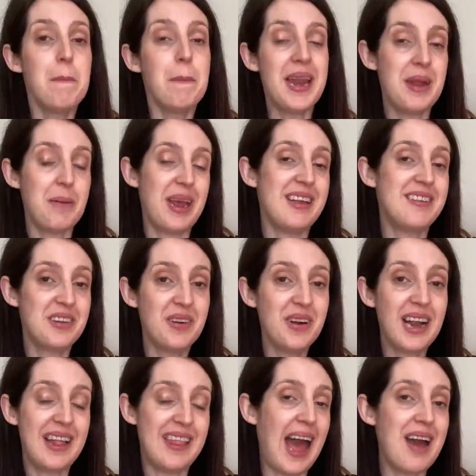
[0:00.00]
anyway,
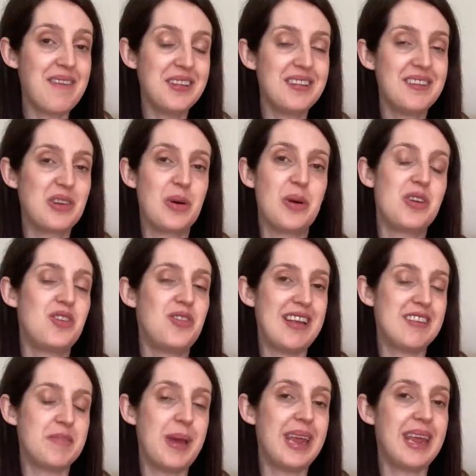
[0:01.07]
historically they haven't stocked
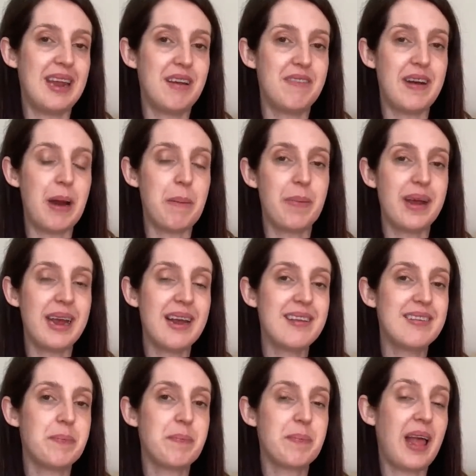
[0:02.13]
dressmaking
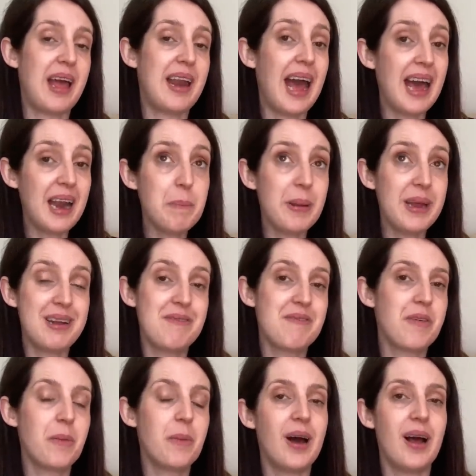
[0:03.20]
fabrics and I hadn't been in
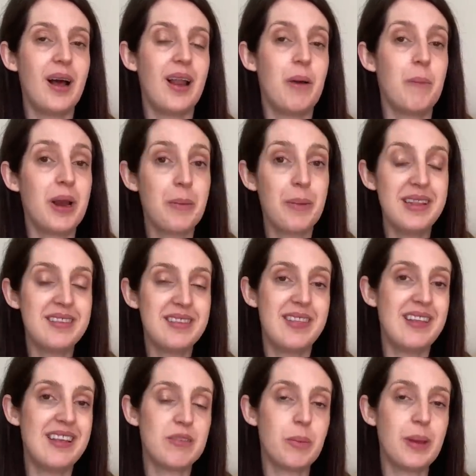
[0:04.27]
for a while and when I went in
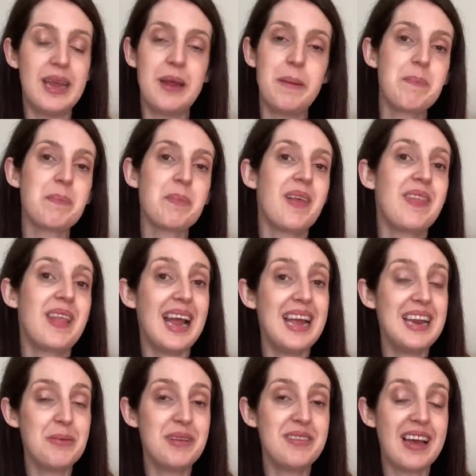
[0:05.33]
this week the
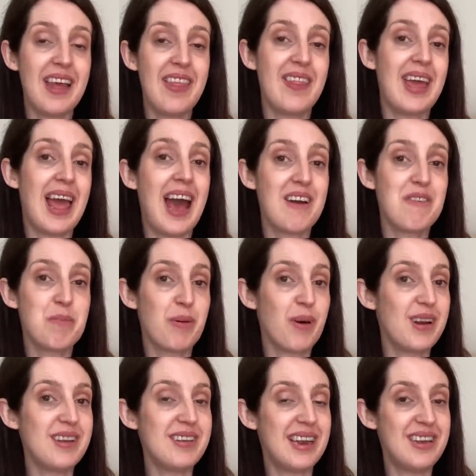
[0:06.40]
lady was saying that they have
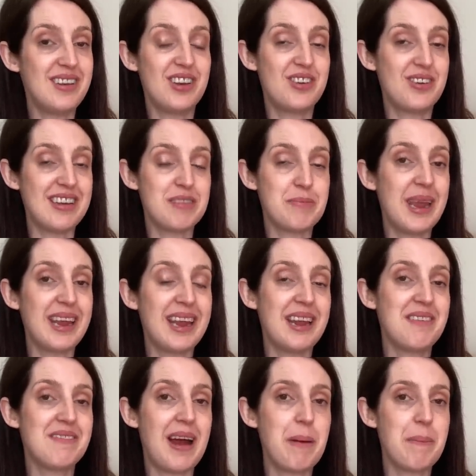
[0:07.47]
branched into
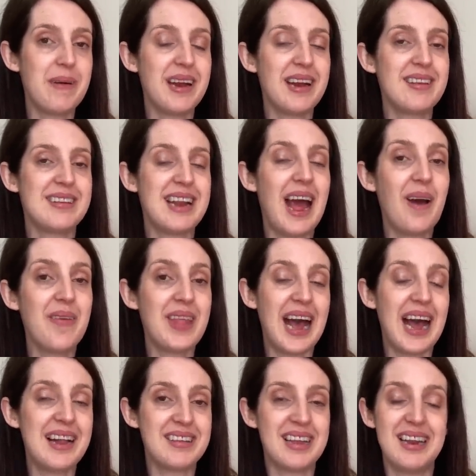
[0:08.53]
dressmaking fabrics now and they
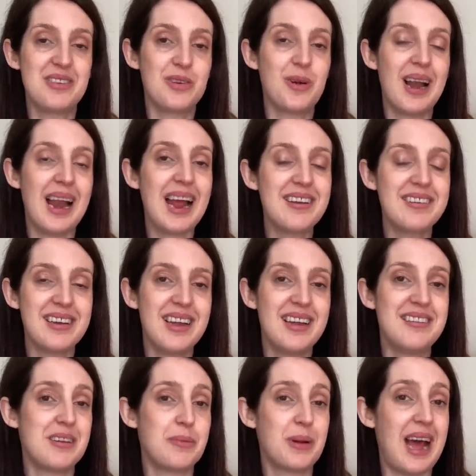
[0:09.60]
had a little collection
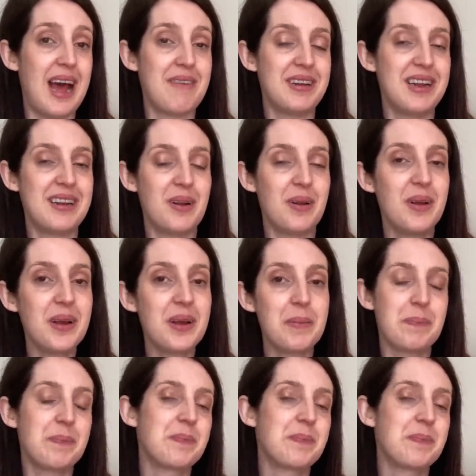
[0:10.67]
and did I want to have a little look.